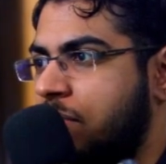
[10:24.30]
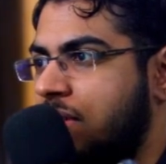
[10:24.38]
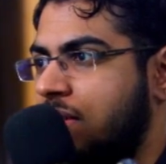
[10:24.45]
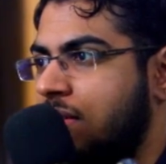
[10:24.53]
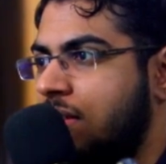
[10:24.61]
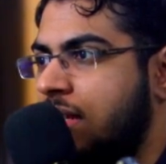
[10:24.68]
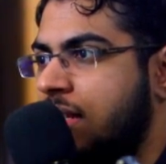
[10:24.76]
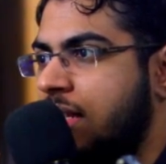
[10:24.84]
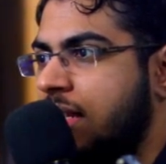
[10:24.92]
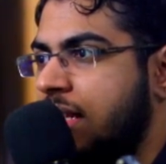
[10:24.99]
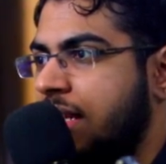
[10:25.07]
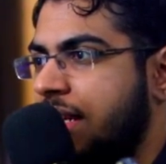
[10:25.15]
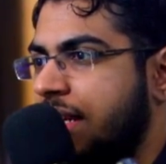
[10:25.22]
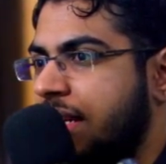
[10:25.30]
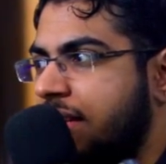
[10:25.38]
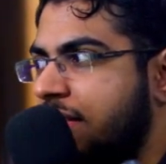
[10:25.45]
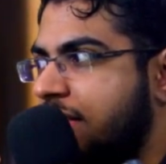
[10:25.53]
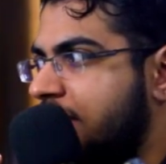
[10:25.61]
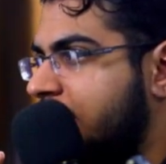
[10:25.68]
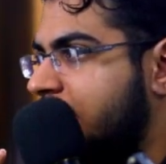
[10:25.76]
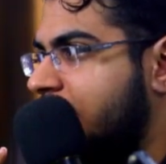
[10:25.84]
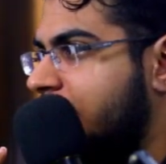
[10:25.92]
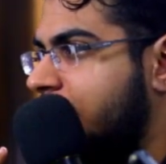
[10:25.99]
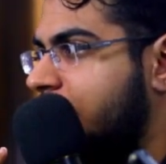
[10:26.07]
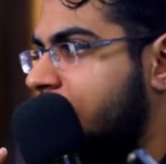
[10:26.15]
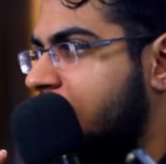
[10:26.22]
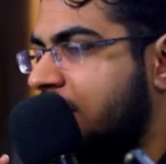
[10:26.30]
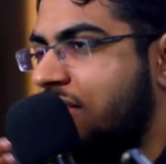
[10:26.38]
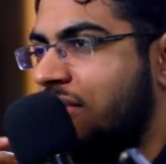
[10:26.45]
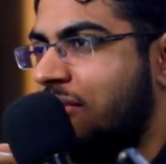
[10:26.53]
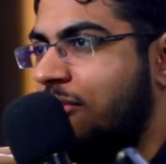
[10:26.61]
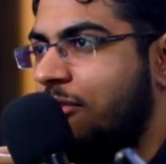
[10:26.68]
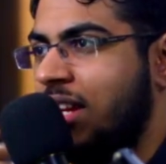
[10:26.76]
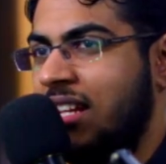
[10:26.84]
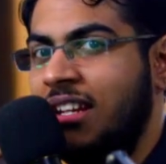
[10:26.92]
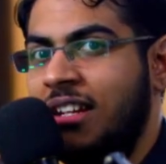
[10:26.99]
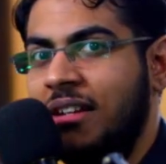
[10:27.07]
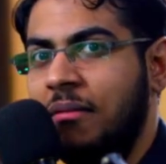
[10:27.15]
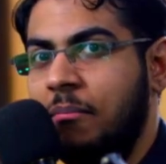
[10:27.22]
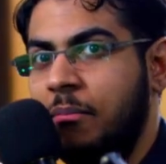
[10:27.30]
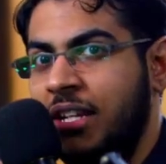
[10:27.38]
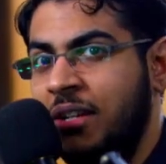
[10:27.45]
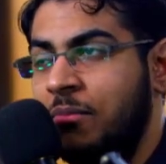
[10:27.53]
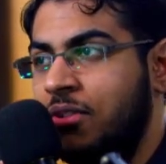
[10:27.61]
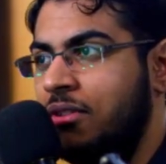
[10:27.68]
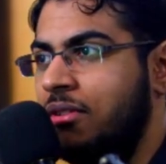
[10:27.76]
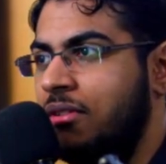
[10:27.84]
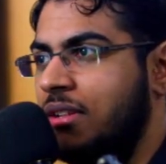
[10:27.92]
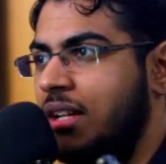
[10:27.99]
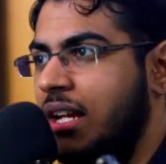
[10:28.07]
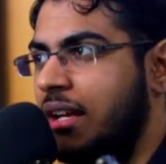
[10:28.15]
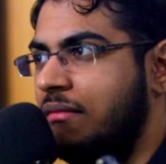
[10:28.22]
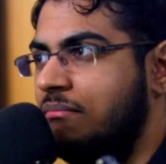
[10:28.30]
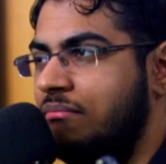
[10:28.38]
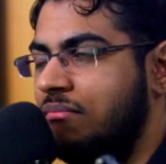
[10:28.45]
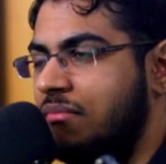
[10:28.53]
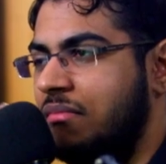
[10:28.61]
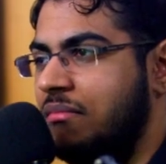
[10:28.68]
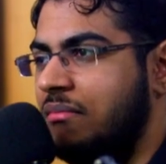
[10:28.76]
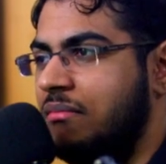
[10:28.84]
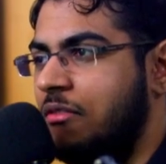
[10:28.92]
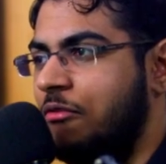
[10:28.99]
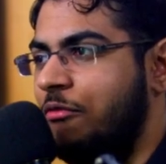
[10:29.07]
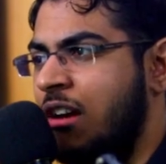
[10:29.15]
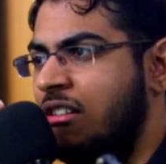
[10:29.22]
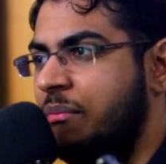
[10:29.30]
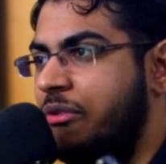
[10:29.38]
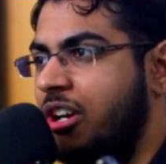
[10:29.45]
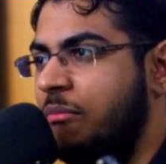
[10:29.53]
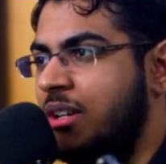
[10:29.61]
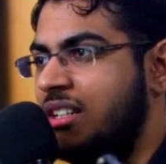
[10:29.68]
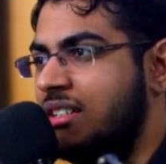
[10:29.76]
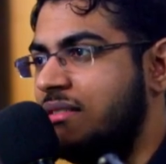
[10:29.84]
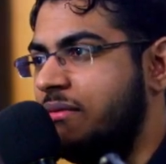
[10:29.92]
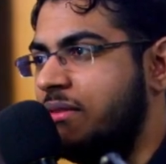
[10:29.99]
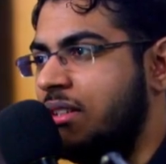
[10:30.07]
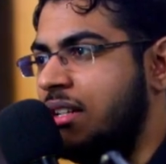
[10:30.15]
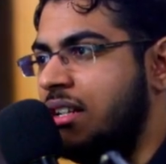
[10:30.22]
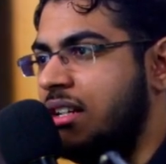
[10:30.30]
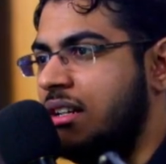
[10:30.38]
simple, and it's really minimal and very primitive.